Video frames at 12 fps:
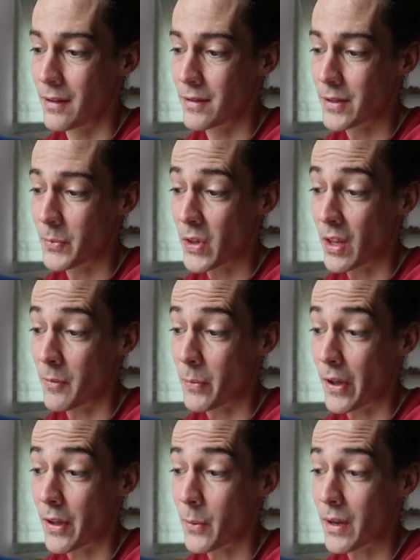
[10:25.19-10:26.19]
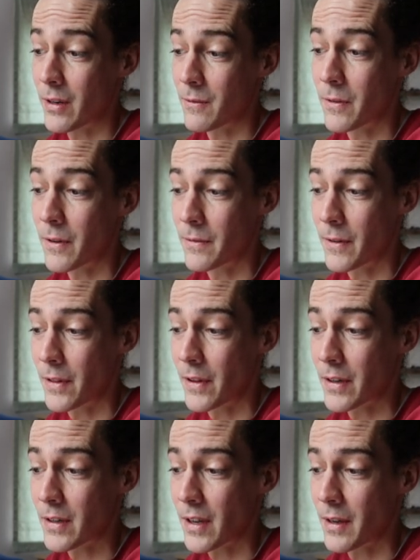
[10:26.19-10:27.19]
Something I've probably waited for a
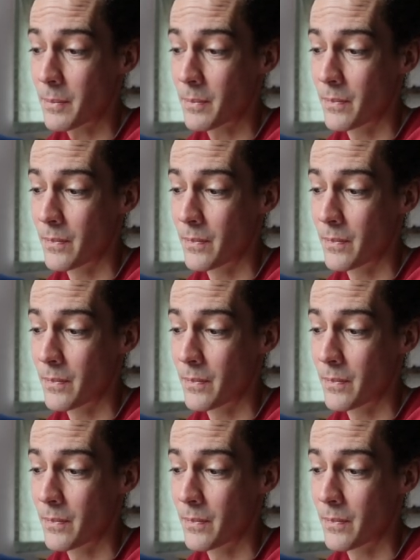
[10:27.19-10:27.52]
long time.